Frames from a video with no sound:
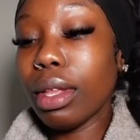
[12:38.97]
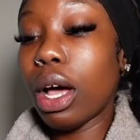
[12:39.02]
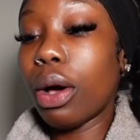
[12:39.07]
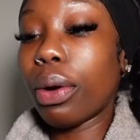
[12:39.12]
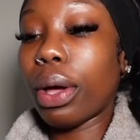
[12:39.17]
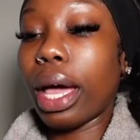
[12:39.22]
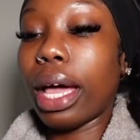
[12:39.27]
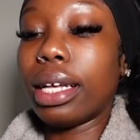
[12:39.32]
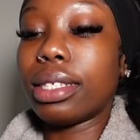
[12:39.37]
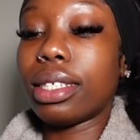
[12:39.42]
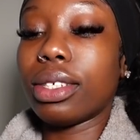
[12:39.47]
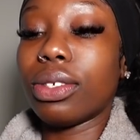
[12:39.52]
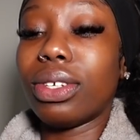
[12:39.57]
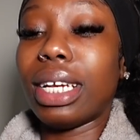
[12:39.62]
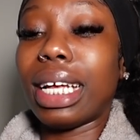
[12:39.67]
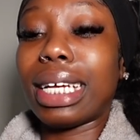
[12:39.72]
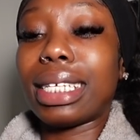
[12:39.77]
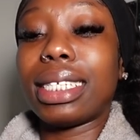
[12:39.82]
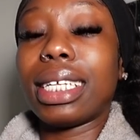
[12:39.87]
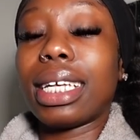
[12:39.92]
Okay, so the
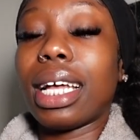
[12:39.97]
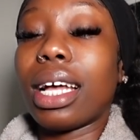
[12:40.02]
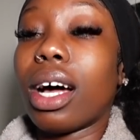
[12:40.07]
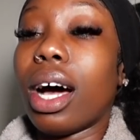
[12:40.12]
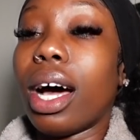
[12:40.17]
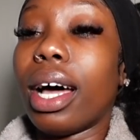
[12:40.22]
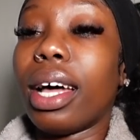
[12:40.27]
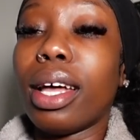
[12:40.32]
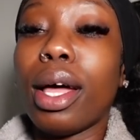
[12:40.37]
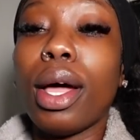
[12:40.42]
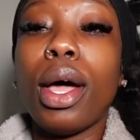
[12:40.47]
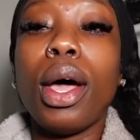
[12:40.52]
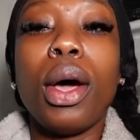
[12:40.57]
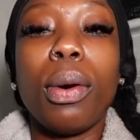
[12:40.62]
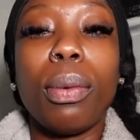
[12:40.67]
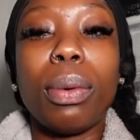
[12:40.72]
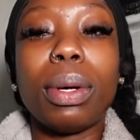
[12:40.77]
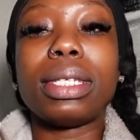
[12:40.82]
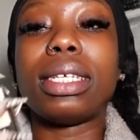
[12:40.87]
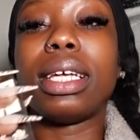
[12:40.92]
next thing I got
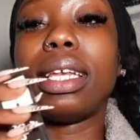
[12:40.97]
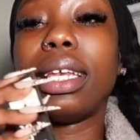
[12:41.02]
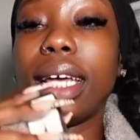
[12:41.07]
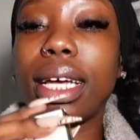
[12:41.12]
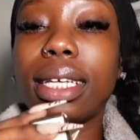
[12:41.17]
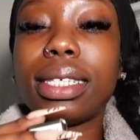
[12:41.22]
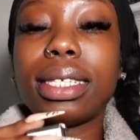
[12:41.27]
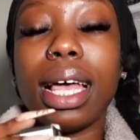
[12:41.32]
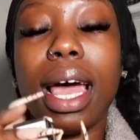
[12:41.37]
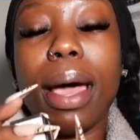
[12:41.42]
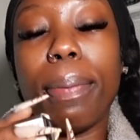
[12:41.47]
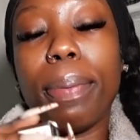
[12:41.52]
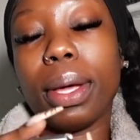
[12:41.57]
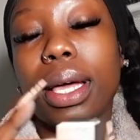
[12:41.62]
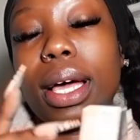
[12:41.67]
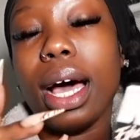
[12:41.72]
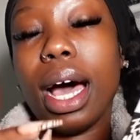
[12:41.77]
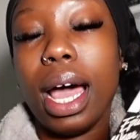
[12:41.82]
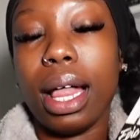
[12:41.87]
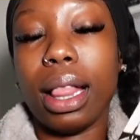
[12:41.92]
was the NYX Epic
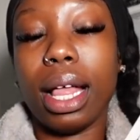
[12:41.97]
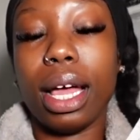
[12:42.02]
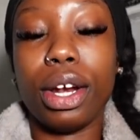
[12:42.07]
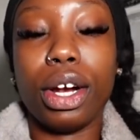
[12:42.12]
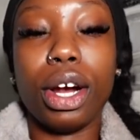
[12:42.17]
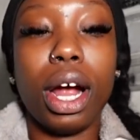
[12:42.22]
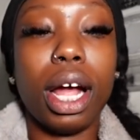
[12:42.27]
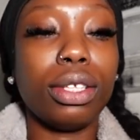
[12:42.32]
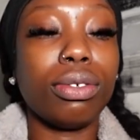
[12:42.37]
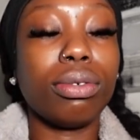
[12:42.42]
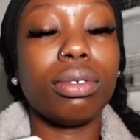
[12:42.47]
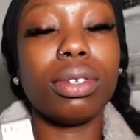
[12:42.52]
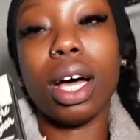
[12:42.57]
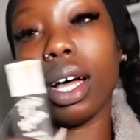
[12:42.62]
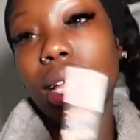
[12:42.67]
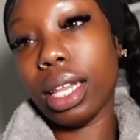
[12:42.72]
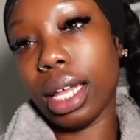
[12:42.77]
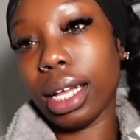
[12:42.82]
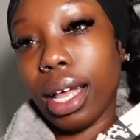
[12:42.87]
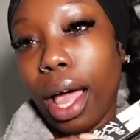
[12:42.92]
Eyeliner. I do
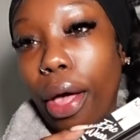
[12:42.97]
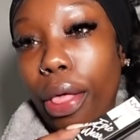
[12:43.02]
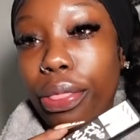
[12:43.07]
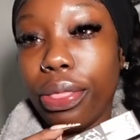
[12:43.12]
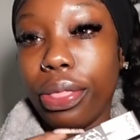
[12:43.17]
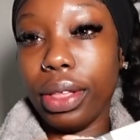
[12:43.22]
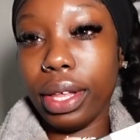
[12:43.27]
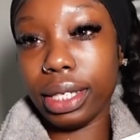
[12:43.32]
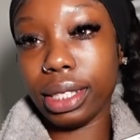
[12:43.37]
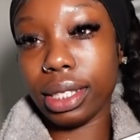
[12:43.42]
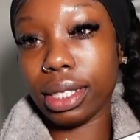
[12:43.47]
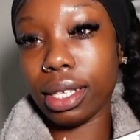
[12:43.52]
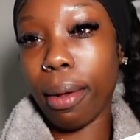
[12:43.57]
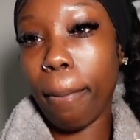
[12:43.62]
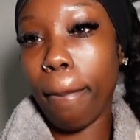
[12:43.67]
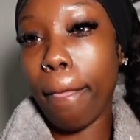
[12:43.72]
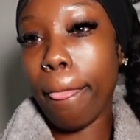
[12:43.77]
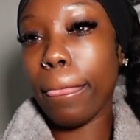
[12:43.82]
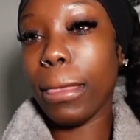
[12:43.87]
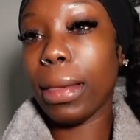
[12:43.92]
not like this
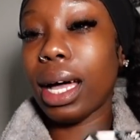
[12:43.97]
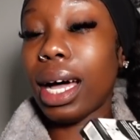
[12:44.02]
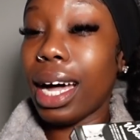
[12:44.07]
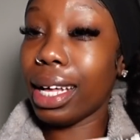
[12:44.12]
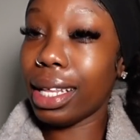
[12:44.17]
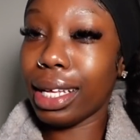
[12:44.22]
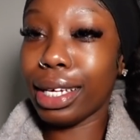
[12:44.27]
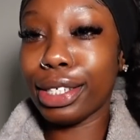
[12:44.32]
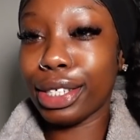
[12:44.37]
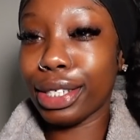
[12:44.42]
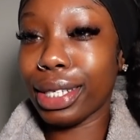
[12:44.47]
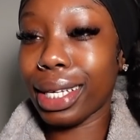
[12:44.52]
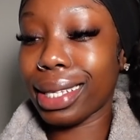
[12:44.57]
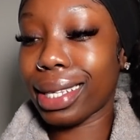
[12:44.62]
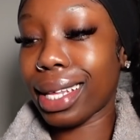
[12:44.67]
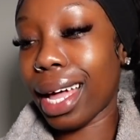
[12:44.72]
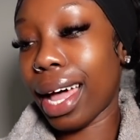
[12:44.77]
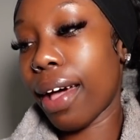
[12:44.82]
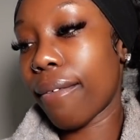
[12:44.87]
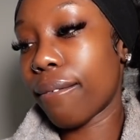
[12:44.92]
eyeliner like
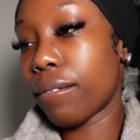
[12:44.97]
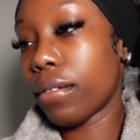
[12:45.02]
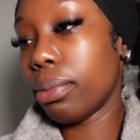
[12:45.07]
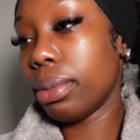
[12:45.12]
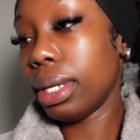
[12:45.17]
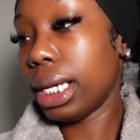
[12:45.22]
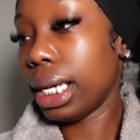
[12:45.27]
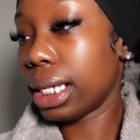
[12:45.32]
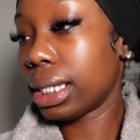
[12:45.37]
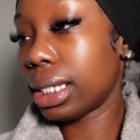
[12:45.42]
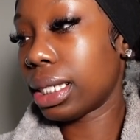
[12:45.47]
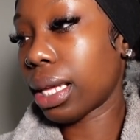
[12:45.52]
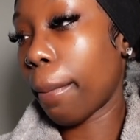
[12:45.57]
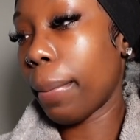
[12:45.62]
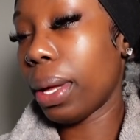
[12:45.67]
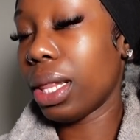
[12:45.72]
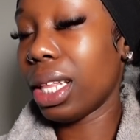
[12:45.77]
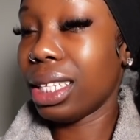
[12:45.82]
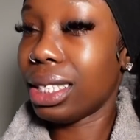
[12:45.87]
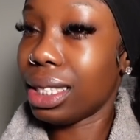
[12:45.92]
that from NYX,
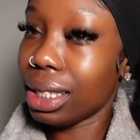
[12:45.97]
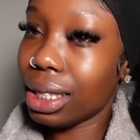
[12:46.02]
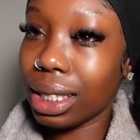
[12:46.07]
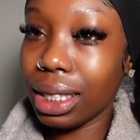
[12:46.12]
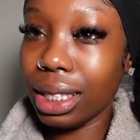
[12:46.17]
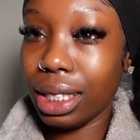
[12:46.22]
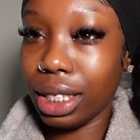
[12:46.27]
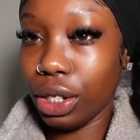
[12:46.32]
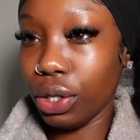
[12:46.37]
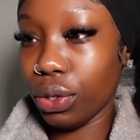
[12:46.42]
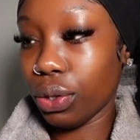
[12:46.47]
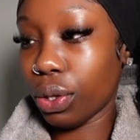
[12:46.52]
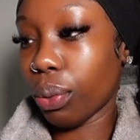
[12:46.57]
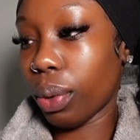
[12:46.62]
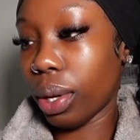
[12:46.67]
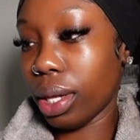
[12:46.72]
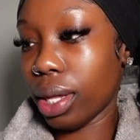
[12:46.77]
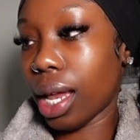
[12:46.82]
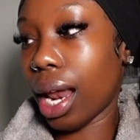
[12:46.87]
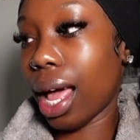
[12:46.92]
but they discontinued the
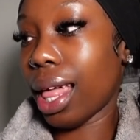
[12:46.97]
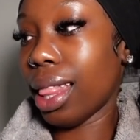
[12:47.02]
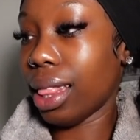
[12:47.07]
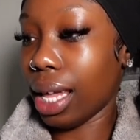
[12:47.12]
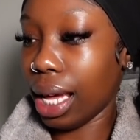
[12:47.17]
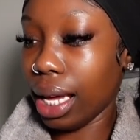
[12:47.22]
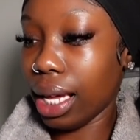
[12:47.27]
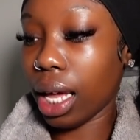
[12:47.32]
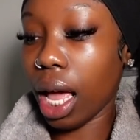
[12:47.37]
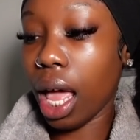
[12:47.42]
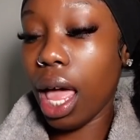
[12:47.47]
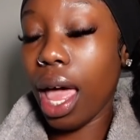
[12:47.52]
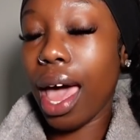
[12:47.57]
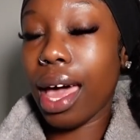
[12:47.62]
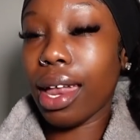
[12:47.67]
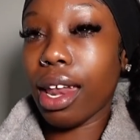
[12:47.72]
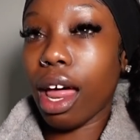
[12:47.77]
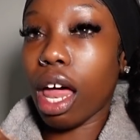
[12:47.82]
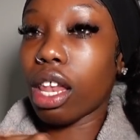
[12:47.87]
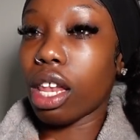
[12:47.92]
one that I like
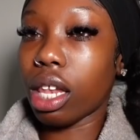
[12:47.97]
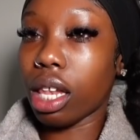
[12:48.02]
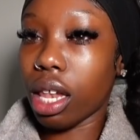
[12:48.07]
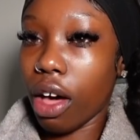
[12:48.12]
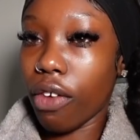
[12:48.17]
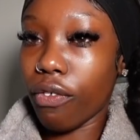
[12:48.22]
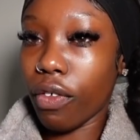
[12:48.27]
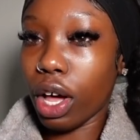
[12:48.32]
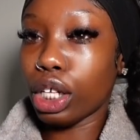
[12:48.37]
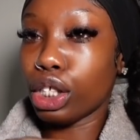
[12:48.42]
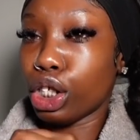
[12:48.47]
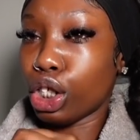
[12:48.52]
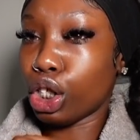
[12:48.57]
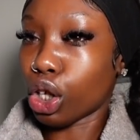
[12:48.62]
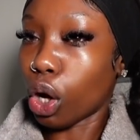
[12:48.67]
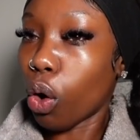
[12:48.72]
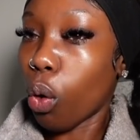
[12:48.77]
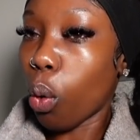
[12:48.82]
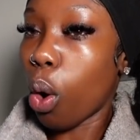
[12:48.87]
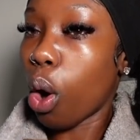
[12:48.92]
and love
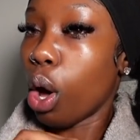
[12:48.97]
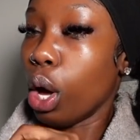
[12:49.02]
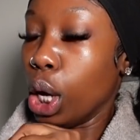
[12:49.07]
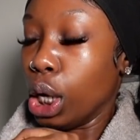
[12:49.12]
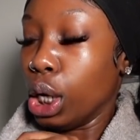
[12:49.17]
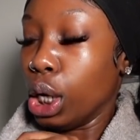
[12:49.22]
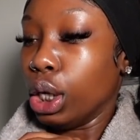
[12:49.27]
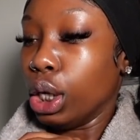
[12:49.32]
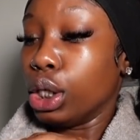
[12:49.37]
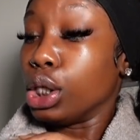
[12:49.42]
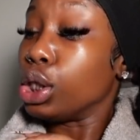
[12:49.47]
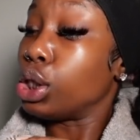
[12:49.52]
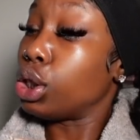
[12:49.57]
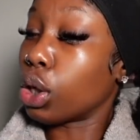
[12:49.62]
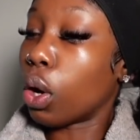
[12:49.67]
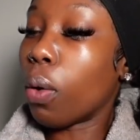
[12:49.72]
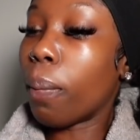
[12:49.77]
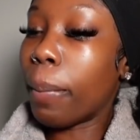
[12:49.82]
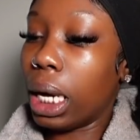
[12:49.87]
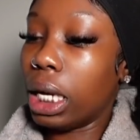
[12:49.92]
so,
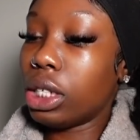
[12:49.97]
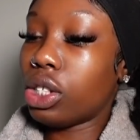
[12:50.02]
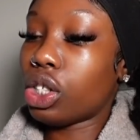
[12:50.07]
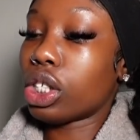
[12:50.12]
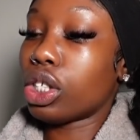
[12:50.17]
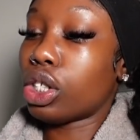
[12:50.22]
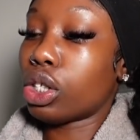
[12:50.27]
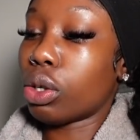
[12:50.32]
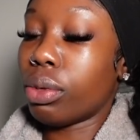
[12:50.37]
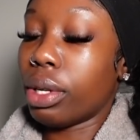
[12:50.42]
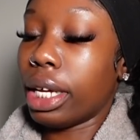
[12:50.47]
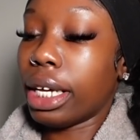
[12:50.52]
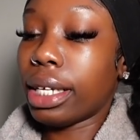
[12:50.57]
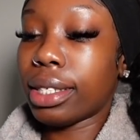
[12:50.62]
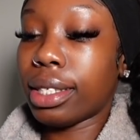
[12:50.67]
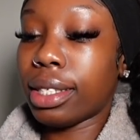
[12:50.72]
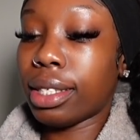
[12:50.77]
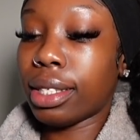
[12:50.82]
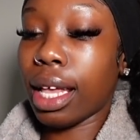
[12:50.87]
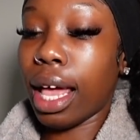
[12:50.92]
so much. So
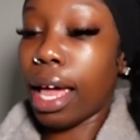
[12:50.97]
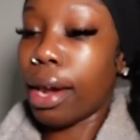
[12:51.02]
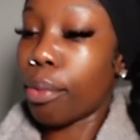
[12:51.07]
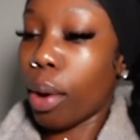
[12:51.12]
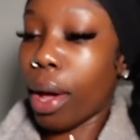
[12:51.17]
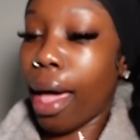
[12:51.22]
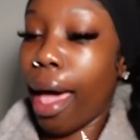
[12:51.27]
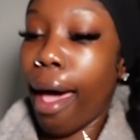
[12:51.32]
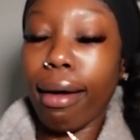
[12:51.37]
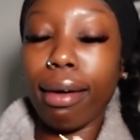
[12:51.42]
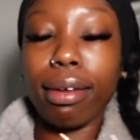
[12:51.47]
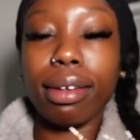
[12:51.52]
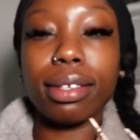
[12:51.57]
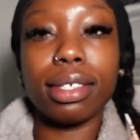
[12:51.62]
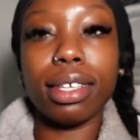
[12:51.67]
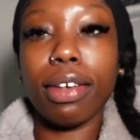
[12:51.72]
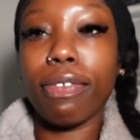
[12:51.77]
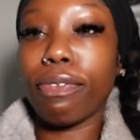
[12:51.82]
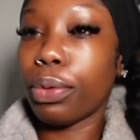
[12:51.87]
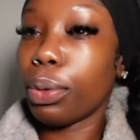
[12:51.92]
NYX
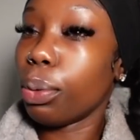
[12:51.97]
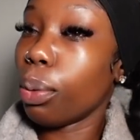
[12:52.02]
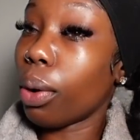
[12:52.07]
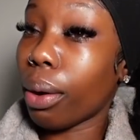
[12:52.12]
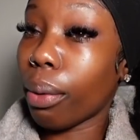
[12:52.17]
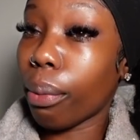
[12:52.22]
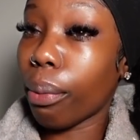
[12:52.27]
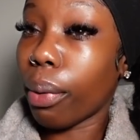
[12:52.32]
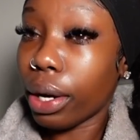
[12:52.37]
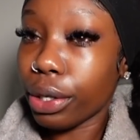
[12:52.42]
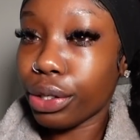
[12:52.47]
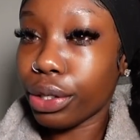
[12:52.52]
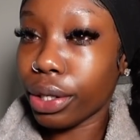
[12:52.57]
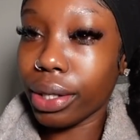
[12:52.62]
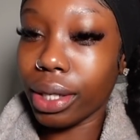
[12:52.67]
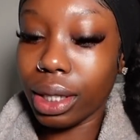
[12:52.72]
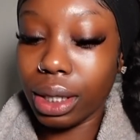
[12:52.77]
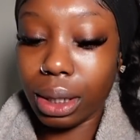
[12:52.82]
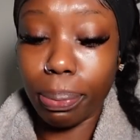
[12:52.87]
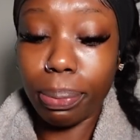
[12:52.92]
NYX, if you are watching
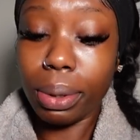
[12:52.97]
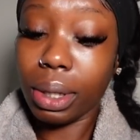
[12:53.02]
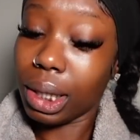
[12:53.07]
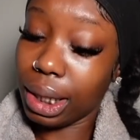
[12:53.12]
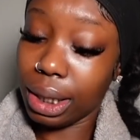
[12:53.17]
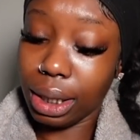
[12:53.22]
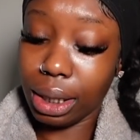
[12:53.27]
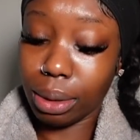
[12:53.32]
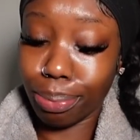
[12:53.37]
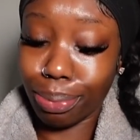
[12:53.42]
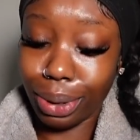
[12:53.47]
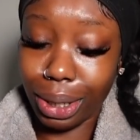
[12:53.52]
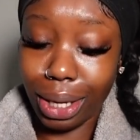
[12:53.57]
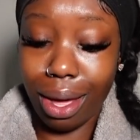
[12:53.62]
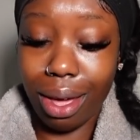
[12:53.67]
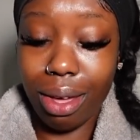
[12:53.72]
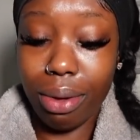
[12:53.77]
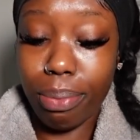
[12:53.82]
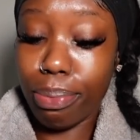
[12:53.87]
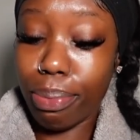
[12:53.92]
this, please bring
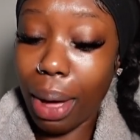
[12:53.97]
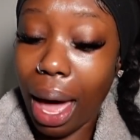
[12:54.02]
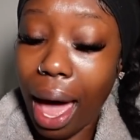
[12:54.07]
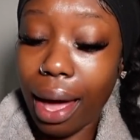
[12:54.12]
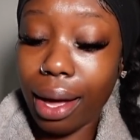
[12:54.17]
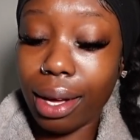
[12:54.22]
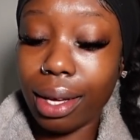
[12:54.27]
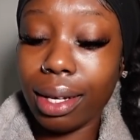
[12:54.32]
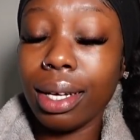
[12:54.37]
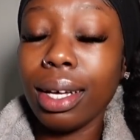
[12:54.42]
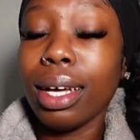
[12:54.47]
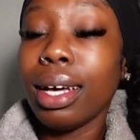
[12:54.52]
it back.